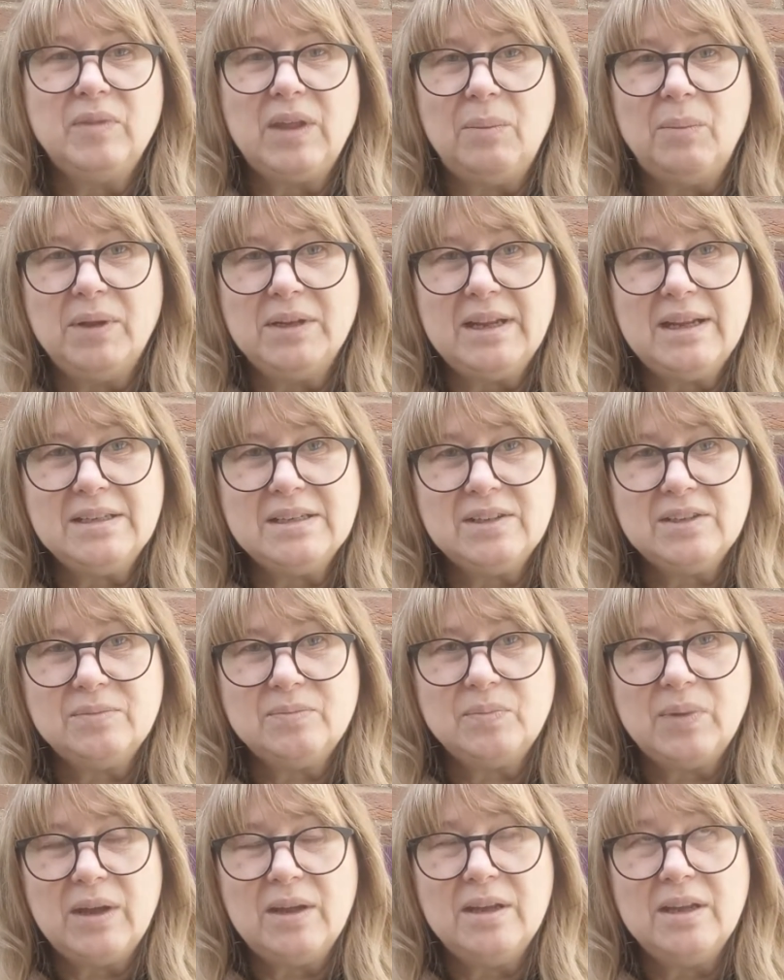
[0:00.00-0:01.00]
but that's
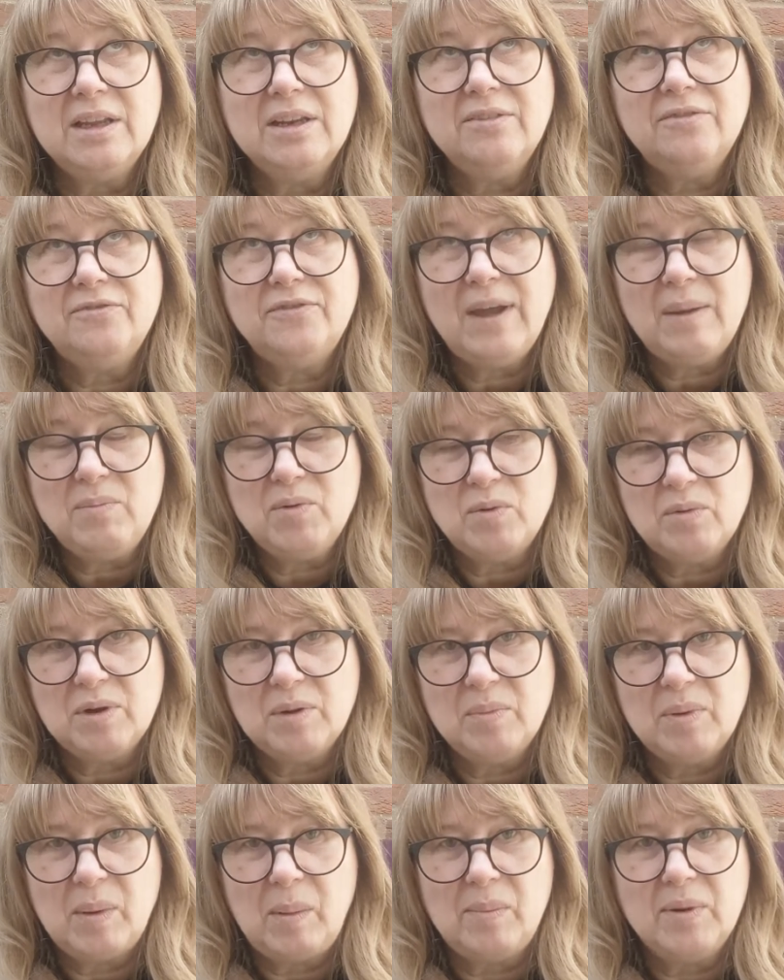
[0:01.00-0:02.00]
in February
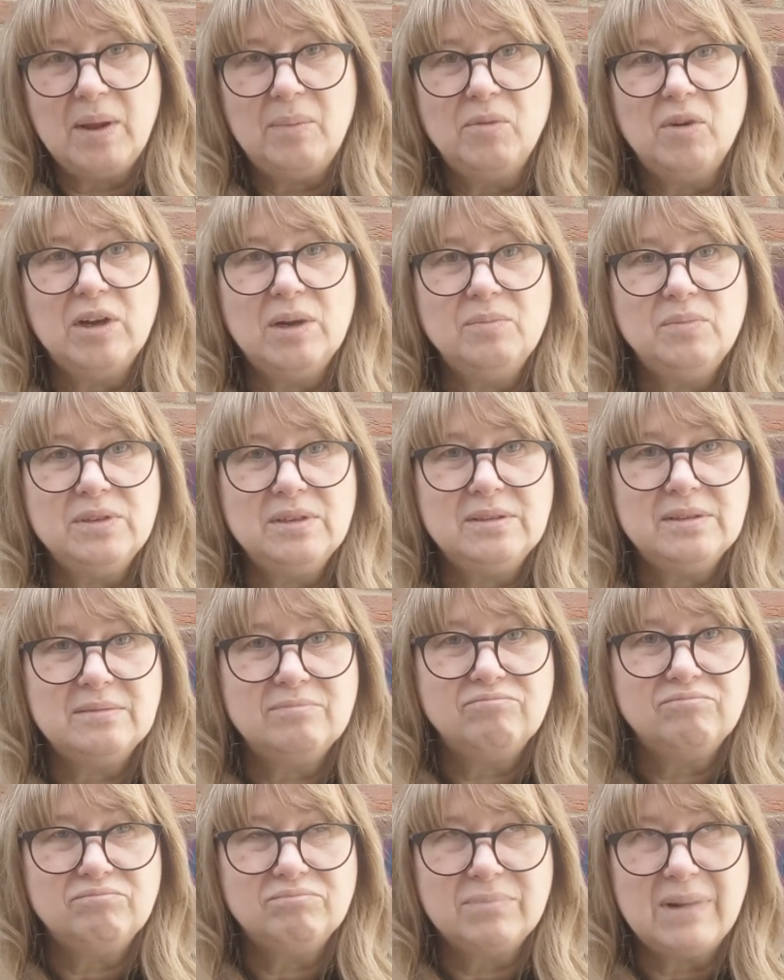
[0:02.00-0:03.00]
probably. I'm going to be
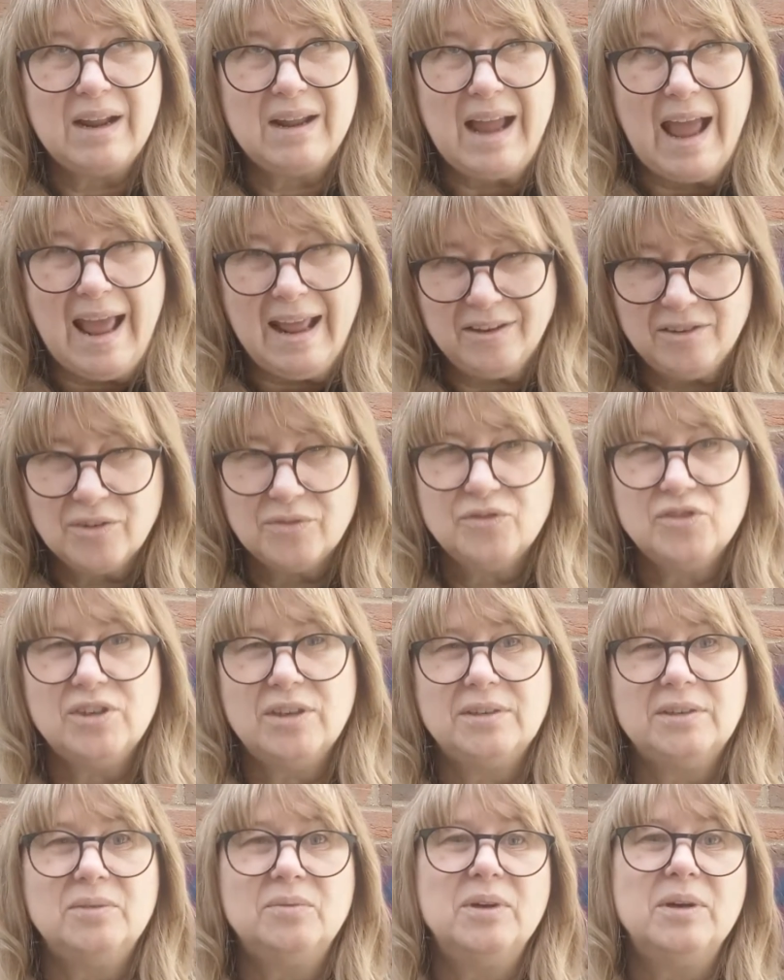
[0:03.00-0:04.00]
end of
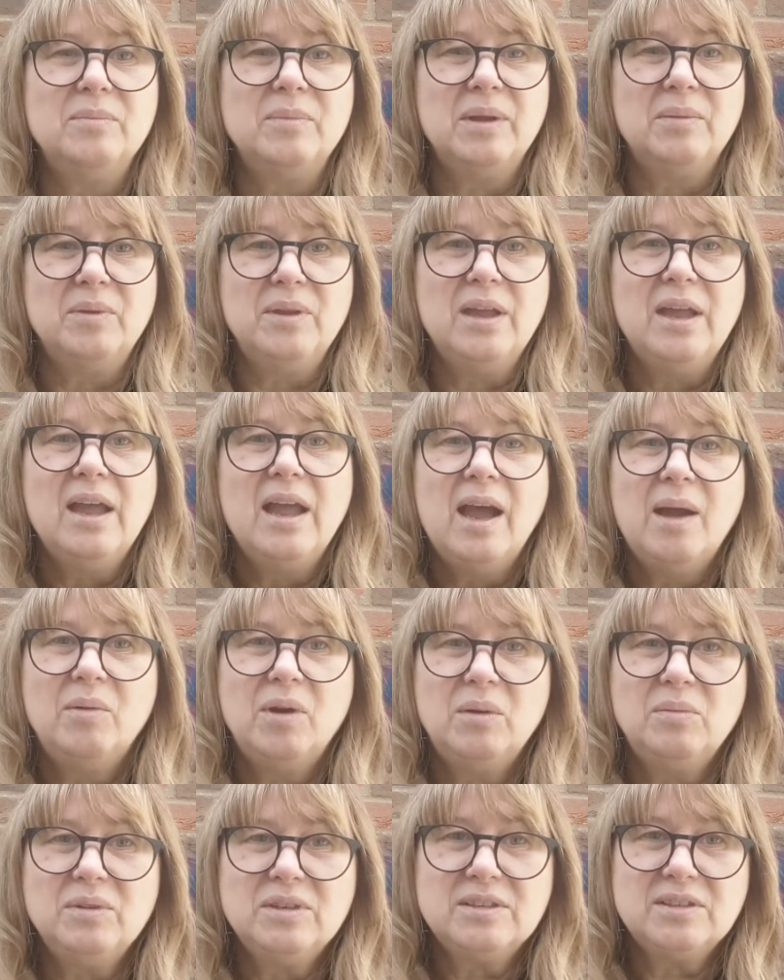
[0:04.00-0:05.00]
January maybe. I'm
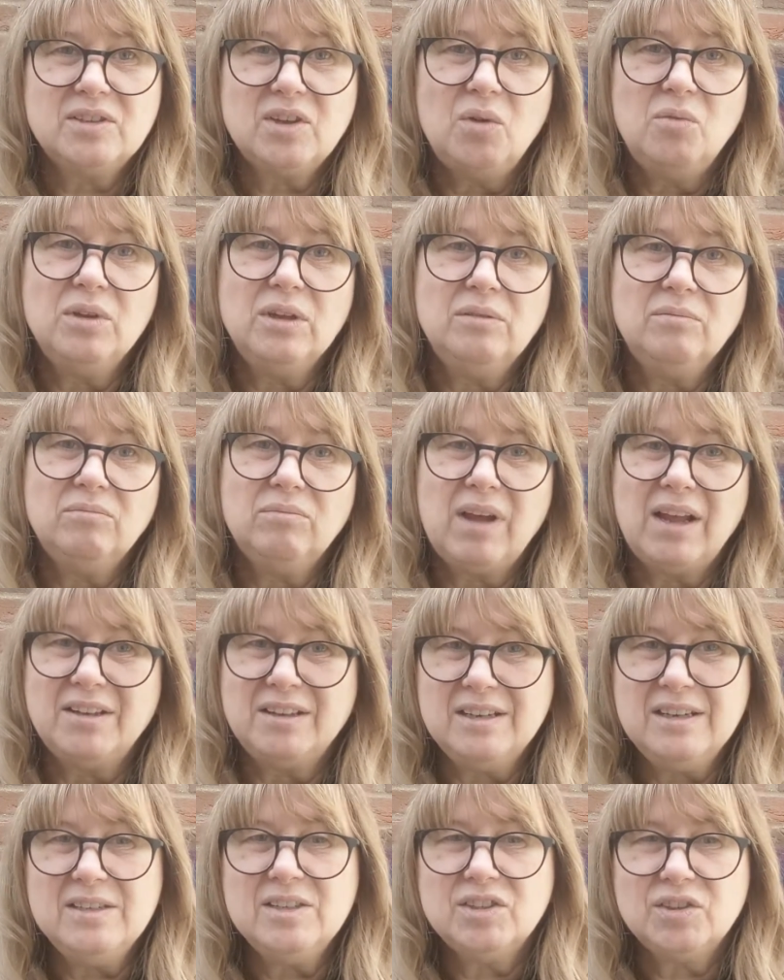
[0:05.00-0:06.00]
going to be sowing
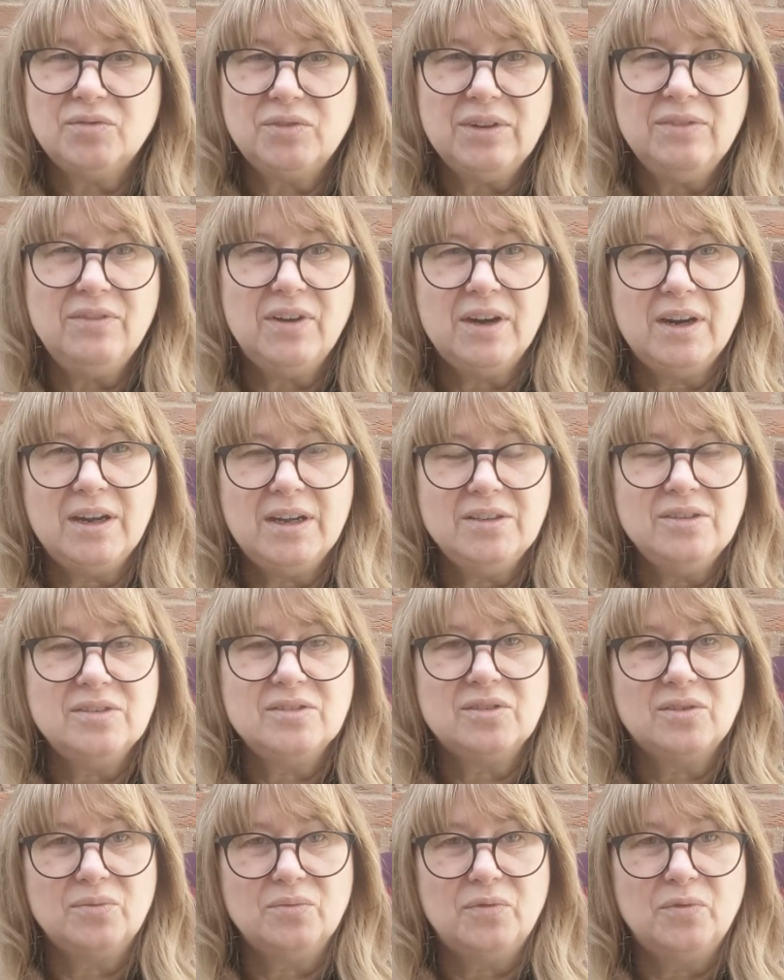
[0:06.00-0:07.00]
at least 3
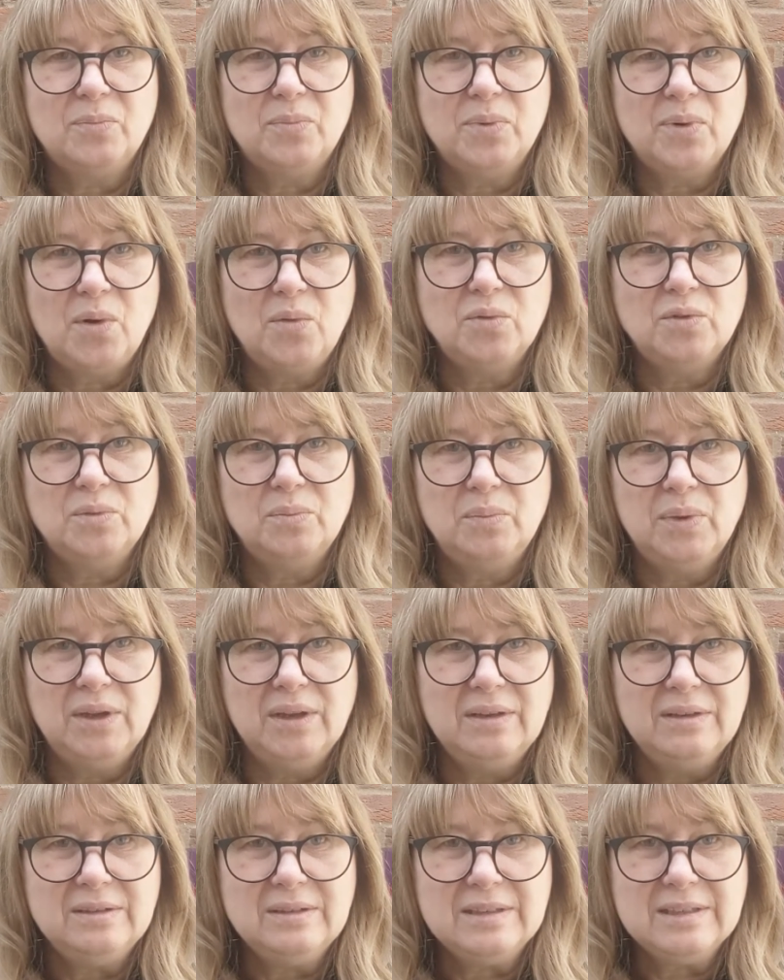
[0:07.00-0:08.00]
varieties of broad
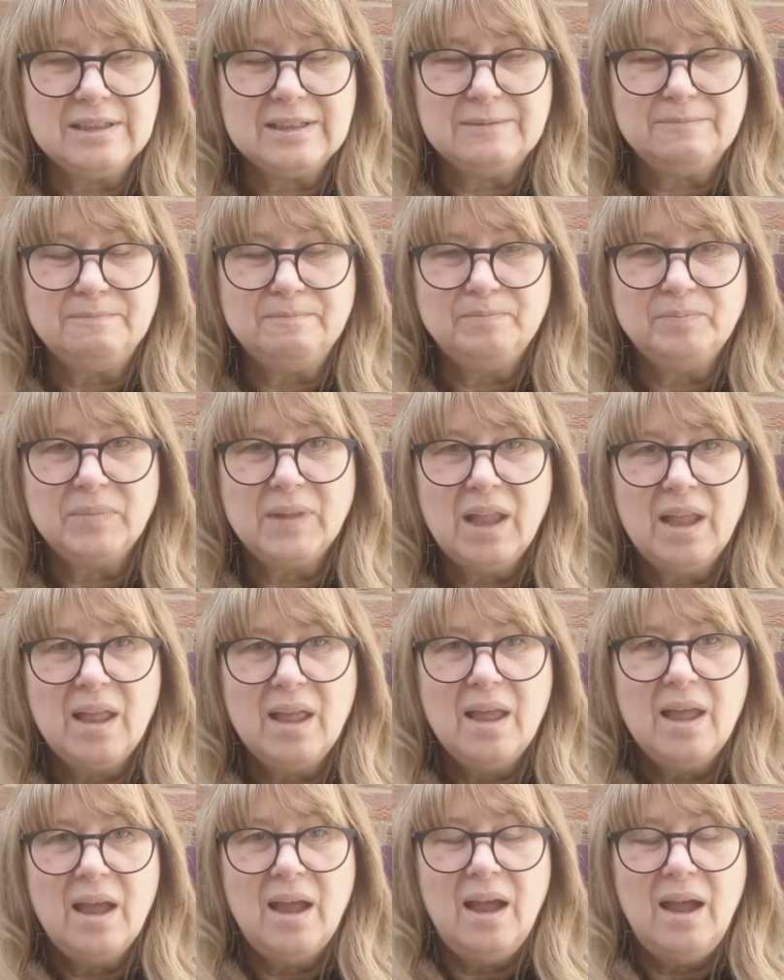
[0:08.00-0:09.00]
beans.
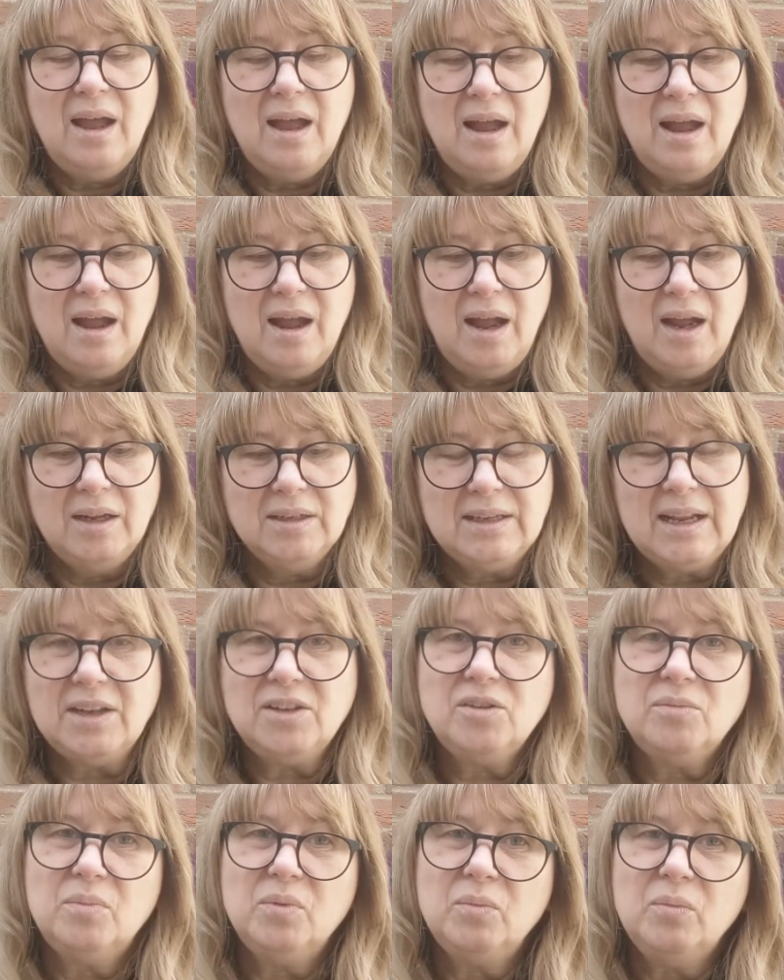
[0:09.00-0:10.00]

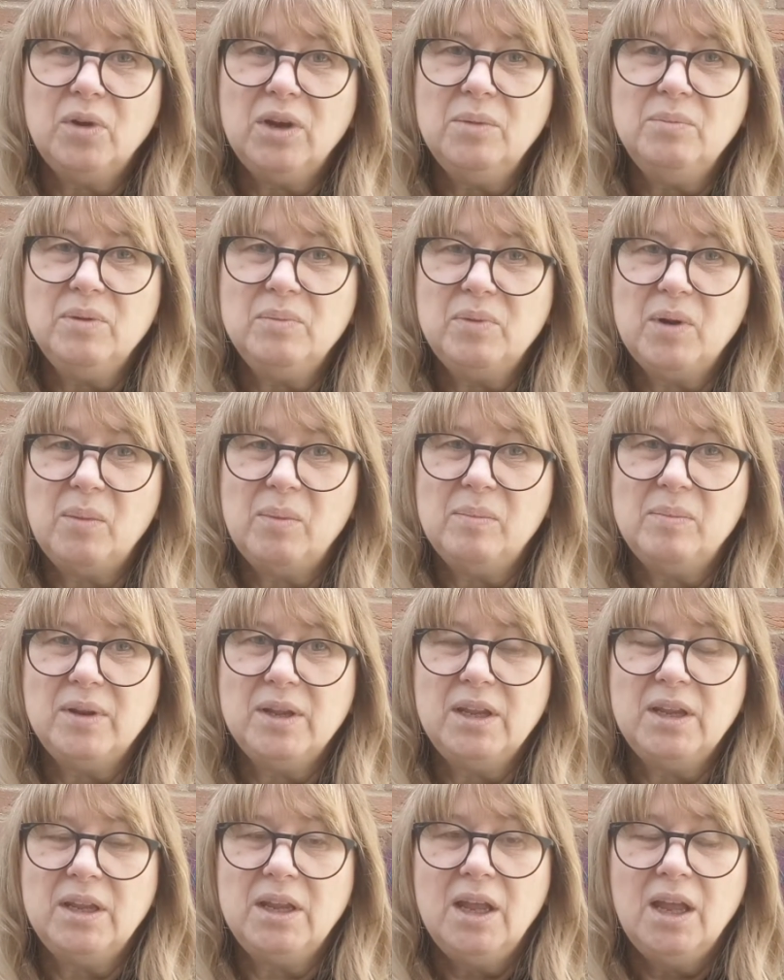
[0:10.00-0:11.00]
That will be
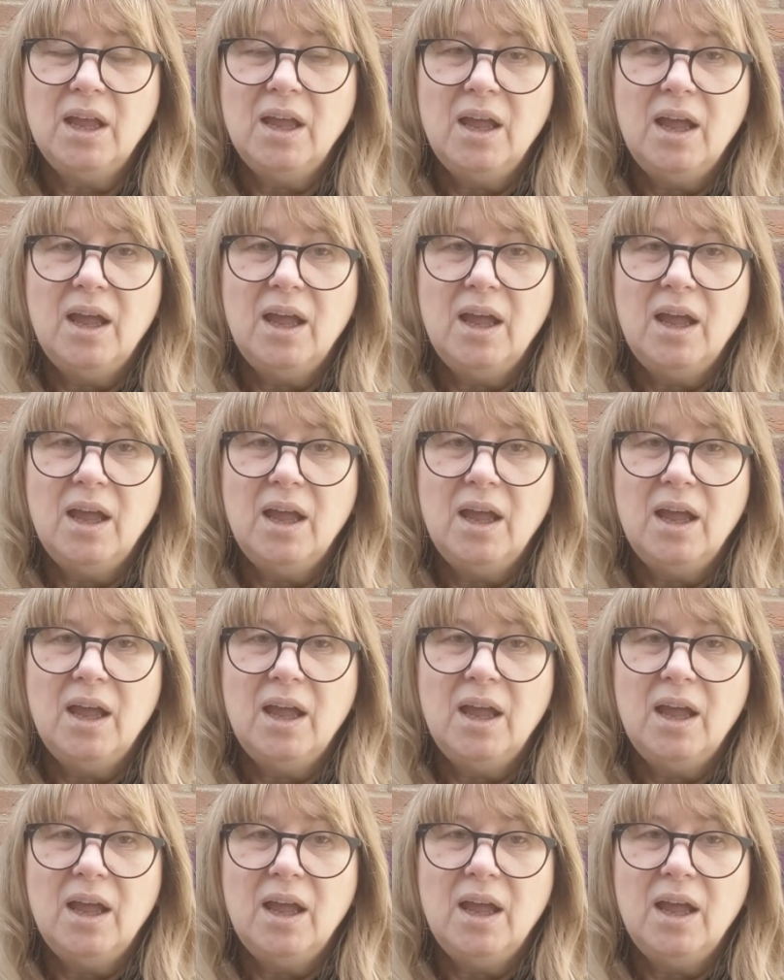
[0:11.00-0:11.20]
probably